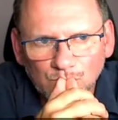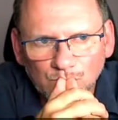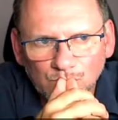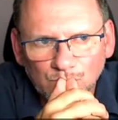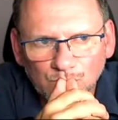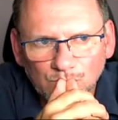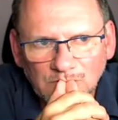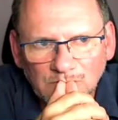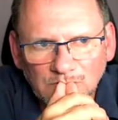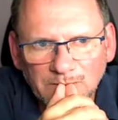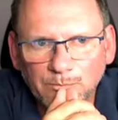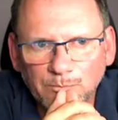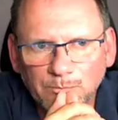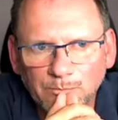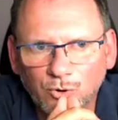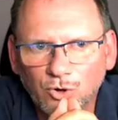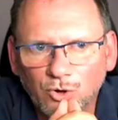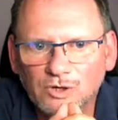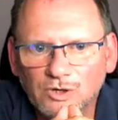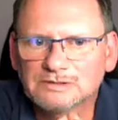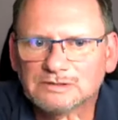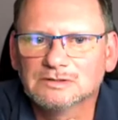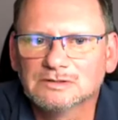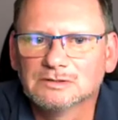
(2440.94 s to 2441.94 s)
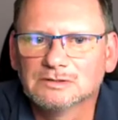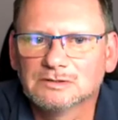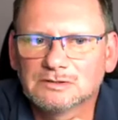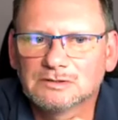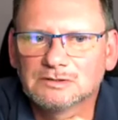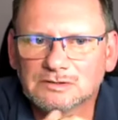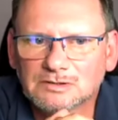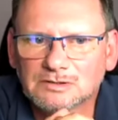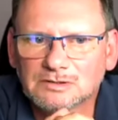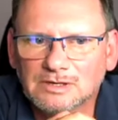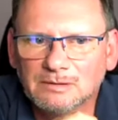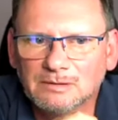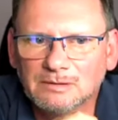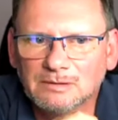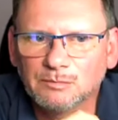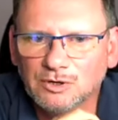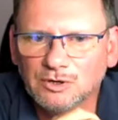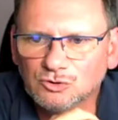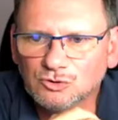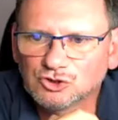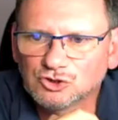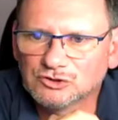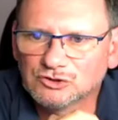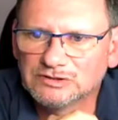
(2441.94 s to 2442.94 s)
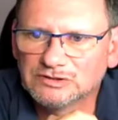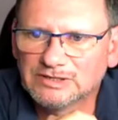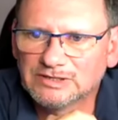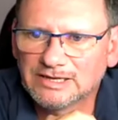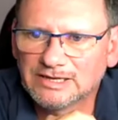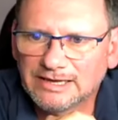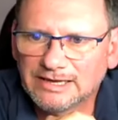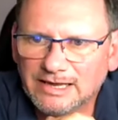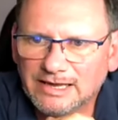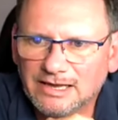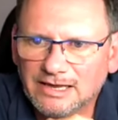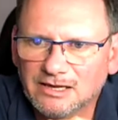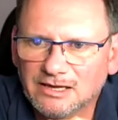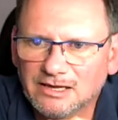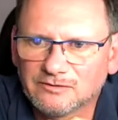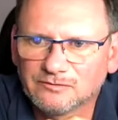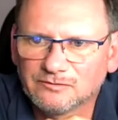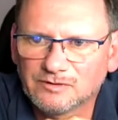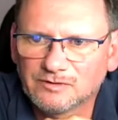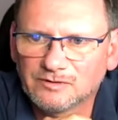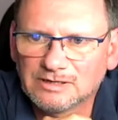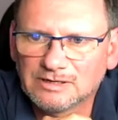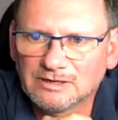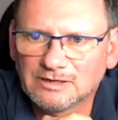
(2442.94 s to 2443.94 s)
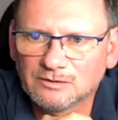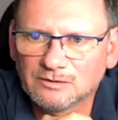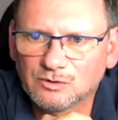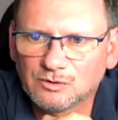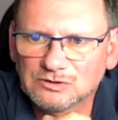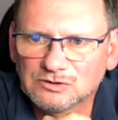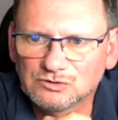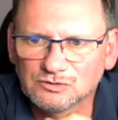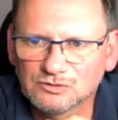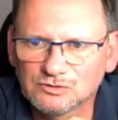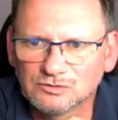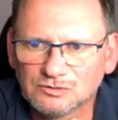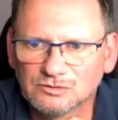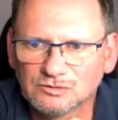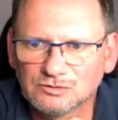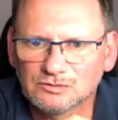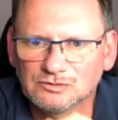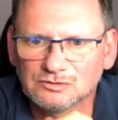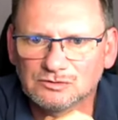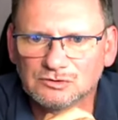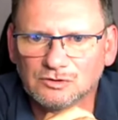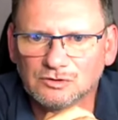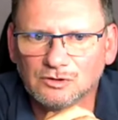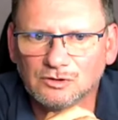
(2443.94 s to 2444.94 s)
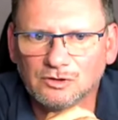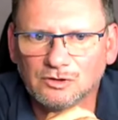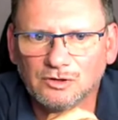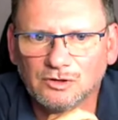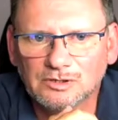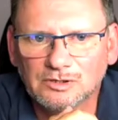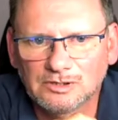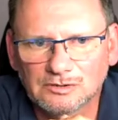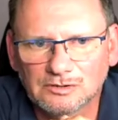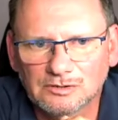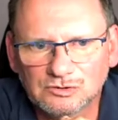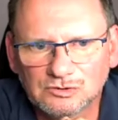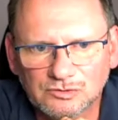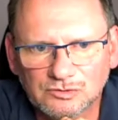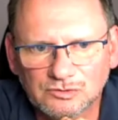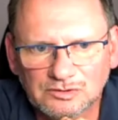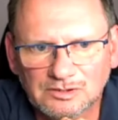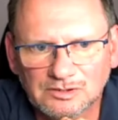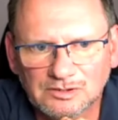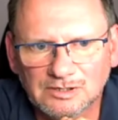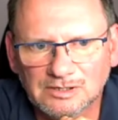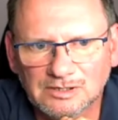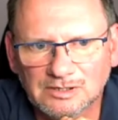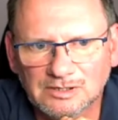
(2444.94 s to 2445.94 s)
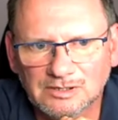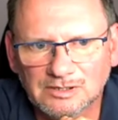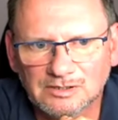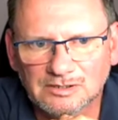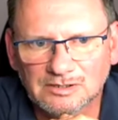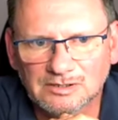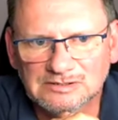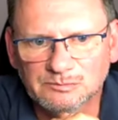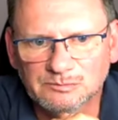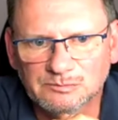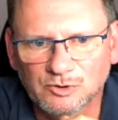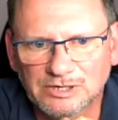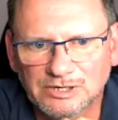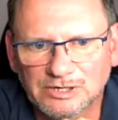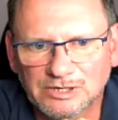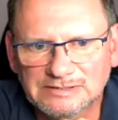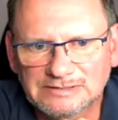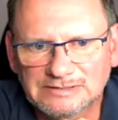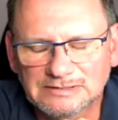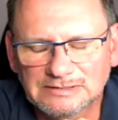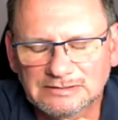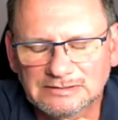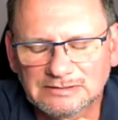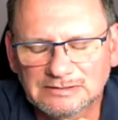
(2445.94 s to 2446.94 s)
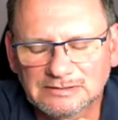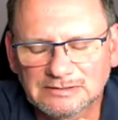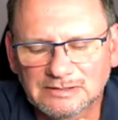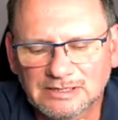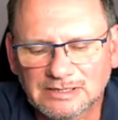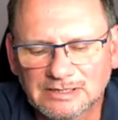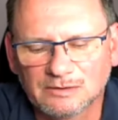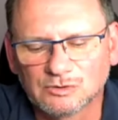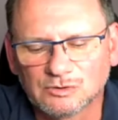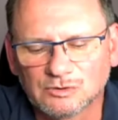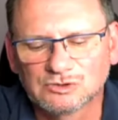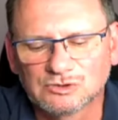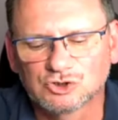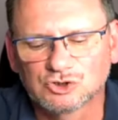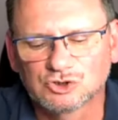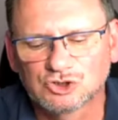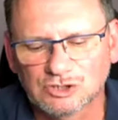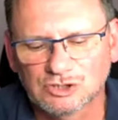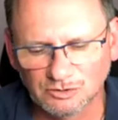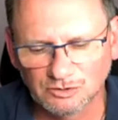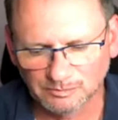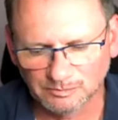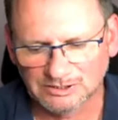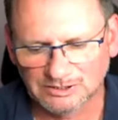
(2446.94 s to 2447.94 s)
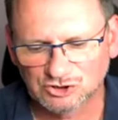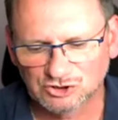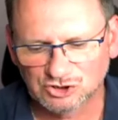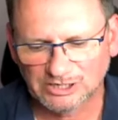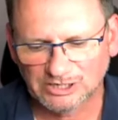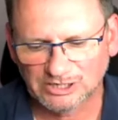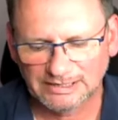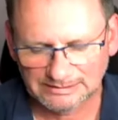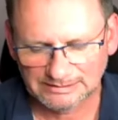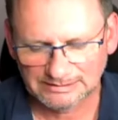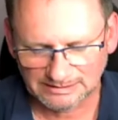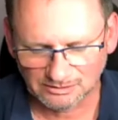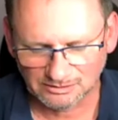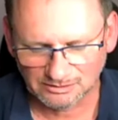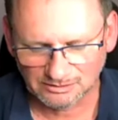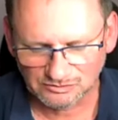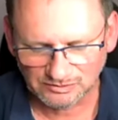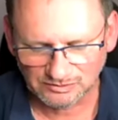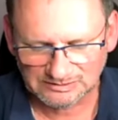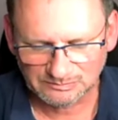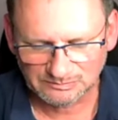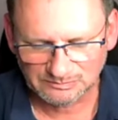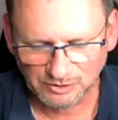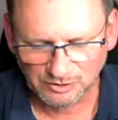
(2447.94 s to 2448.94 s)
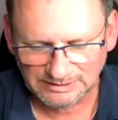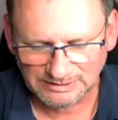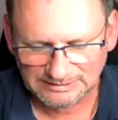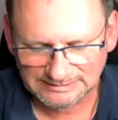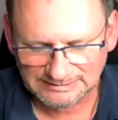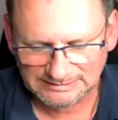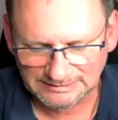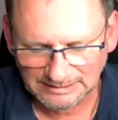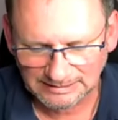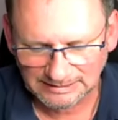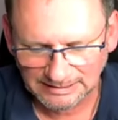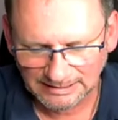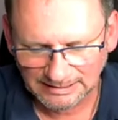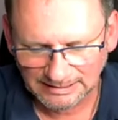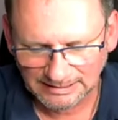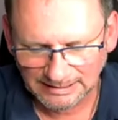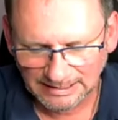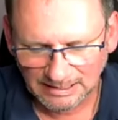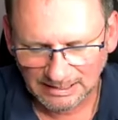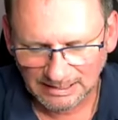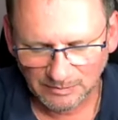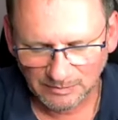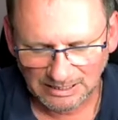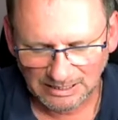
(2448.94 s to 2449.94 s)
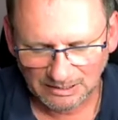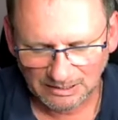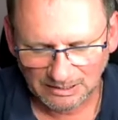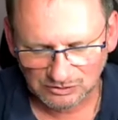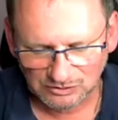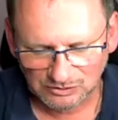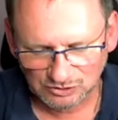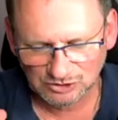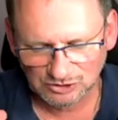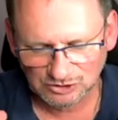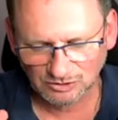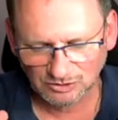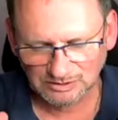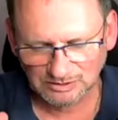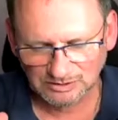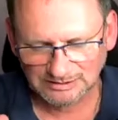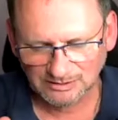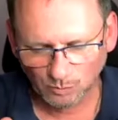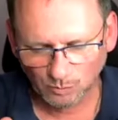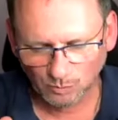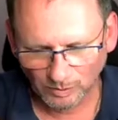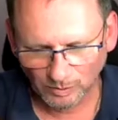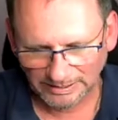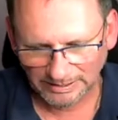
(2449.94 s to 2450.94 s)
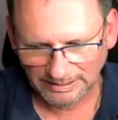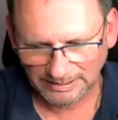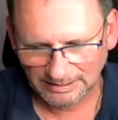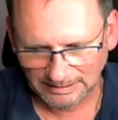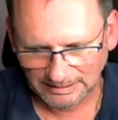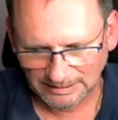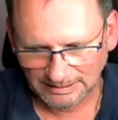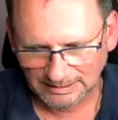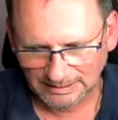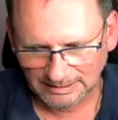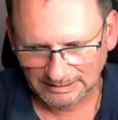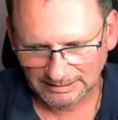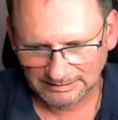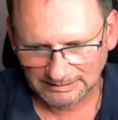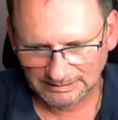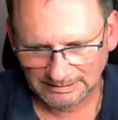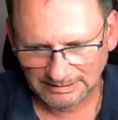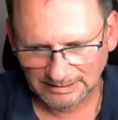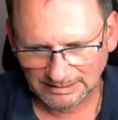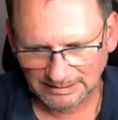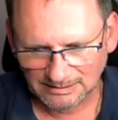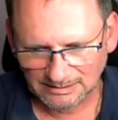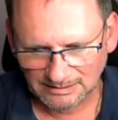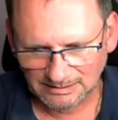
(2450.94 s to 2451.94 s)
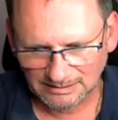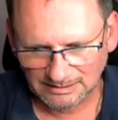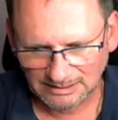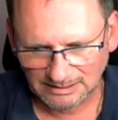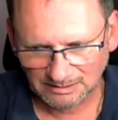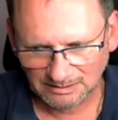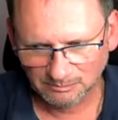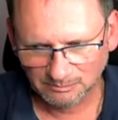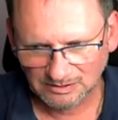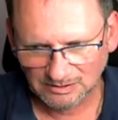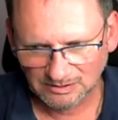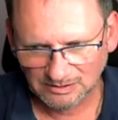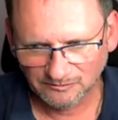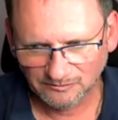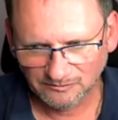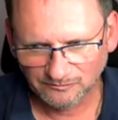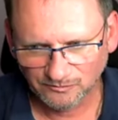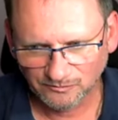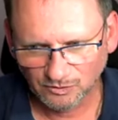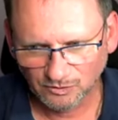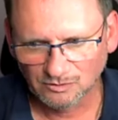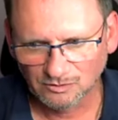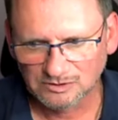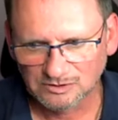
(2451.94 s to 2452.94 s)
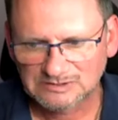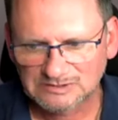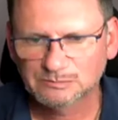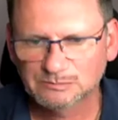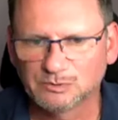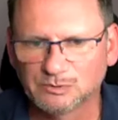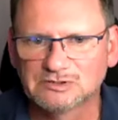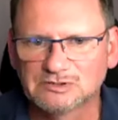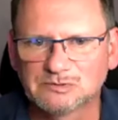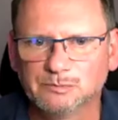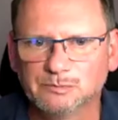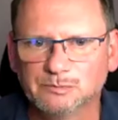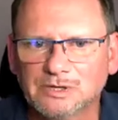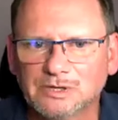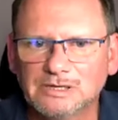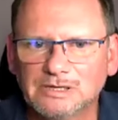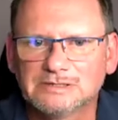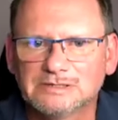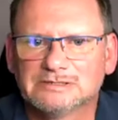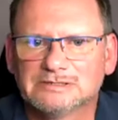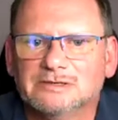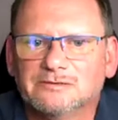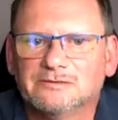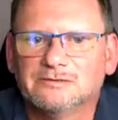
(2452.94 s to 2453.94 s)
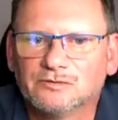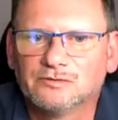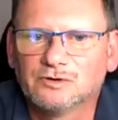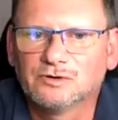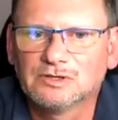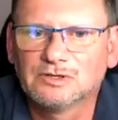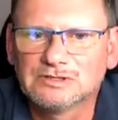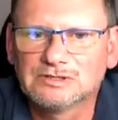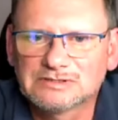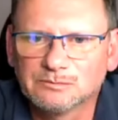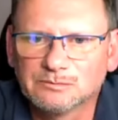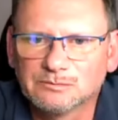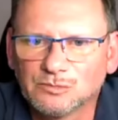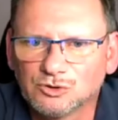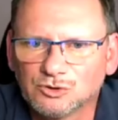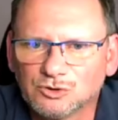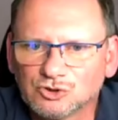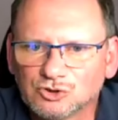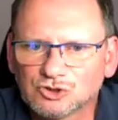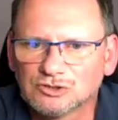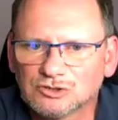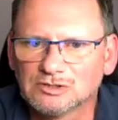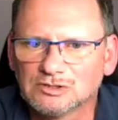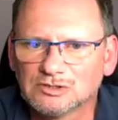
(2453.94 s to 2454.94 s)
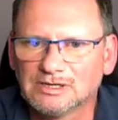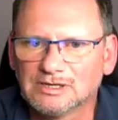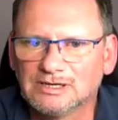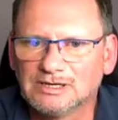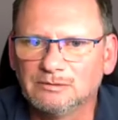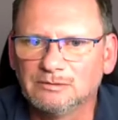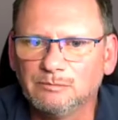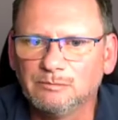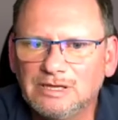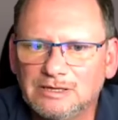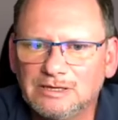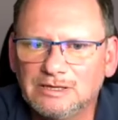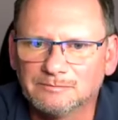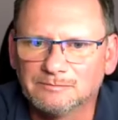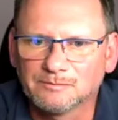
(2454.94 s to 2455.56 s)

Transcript: important emotion that I have, and I want to learn how to express it, and I want to show my child how to express it, but I want to show it in a way that I keep the full responsibility for this emotion in me.